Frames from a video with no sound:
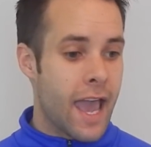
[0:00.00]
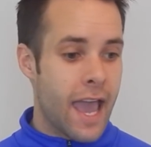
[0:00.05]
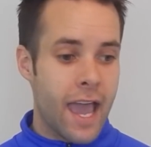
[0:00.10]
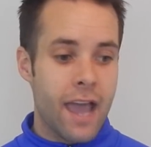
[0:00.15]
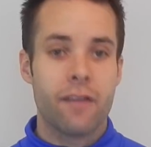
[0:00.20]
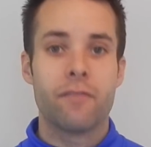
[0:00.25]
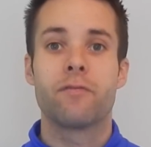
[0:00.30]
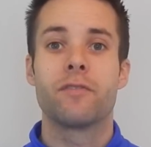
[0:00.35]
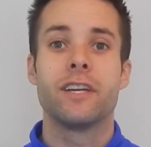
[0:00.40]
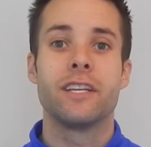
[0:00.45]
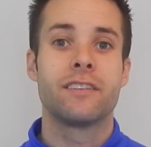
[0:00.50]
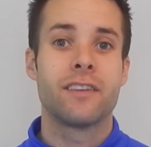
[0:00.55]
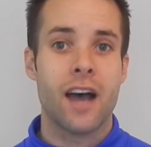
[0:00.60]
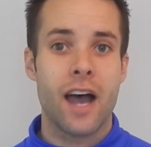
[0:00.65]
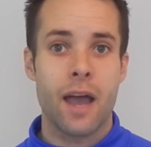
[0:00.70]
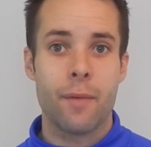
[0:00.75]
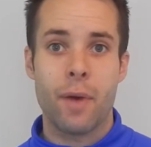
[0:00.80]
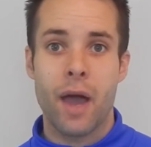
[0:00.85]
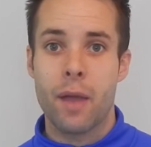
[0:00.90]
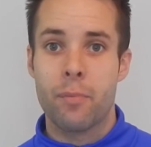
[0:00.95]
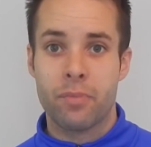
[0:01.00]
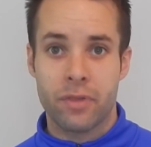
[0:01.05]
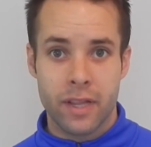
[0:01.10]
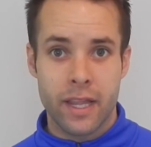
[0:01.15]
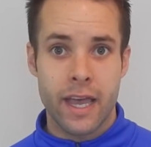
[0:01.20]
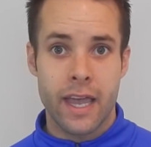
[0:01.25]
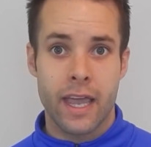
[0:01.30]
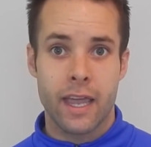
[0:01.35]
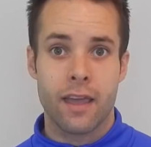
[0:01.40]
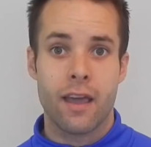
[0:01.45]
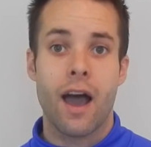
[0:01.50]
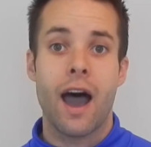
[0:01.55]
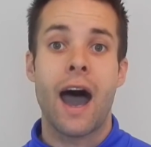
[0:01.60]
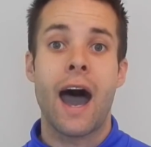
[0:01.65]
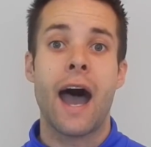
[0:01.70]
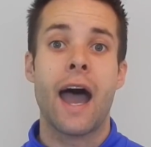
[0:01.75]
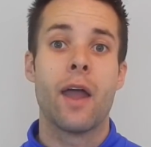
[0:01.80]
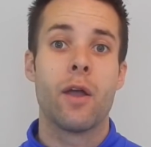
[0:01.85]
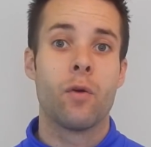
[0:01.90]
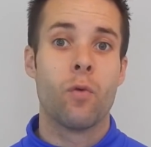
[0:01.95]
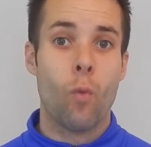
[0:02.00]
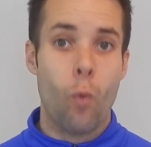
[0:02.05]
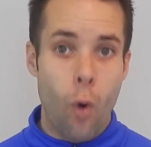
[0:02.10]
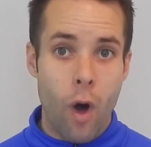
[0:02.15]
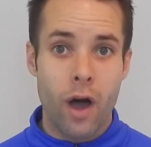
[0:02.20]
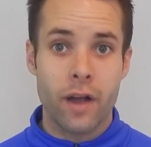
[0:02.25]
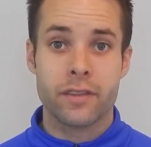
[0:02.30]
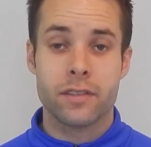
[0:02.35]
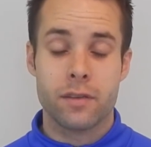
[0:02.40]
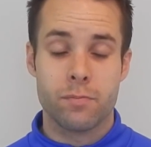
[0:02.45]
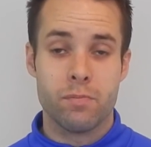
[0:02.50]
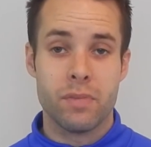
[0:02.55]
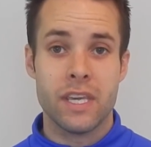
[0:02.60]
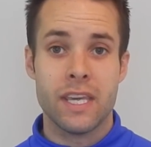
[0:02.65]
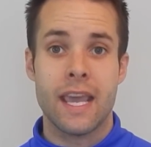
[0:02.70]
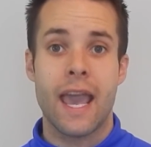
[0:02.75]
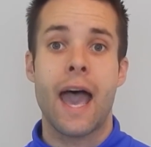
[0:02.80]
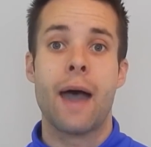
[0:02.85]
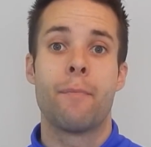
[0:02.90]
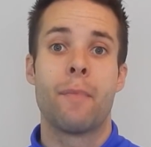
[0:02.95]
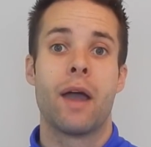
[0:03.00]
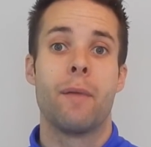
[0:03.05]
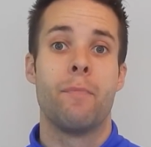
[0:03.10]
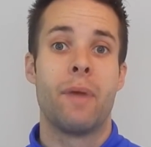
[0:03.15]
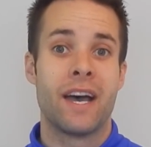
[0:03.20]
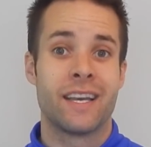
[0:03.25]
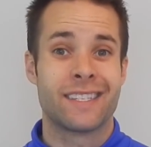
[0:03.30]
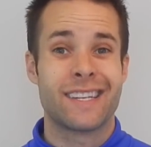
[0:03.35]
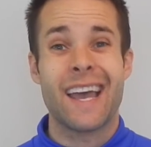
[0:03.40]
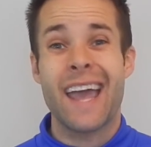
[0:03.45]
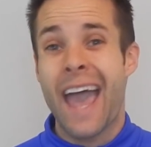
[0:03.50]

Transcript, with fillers: Every time I play, I want to be at my best.